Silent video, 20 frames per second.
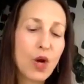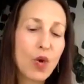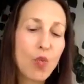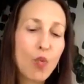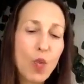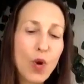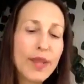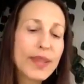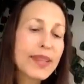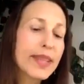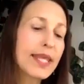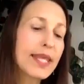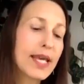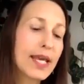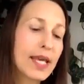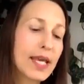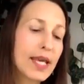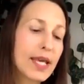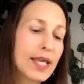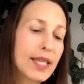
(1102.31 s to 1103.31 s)
One
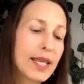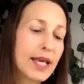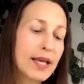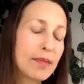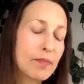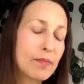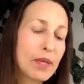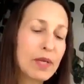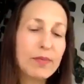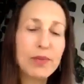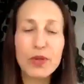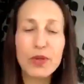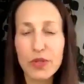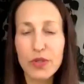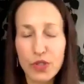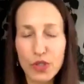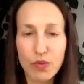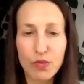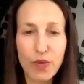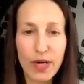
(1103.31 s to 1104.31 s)
thing that people can
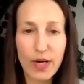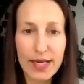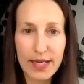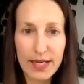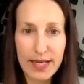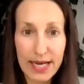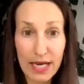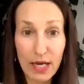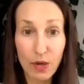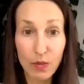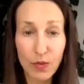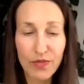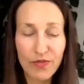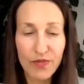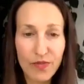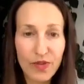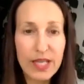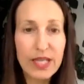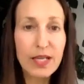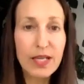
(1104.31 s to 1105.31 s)
do right now,
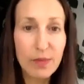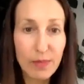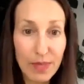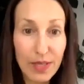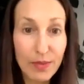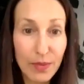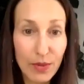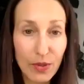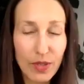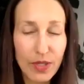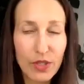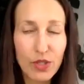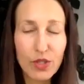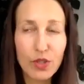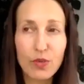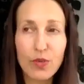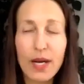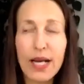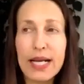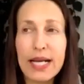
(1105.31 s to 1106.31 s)
vegan people can
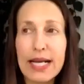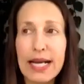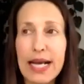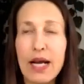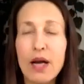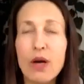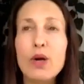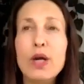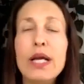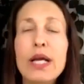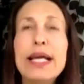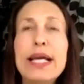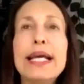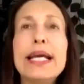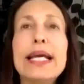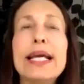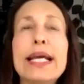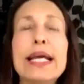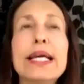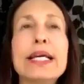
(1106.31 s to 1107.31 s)
do right now,
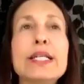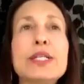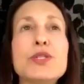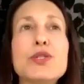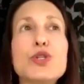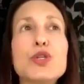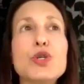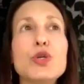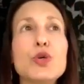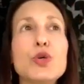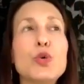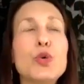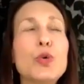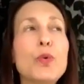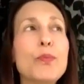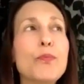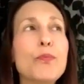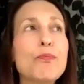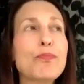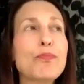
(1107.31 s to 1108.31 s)
is to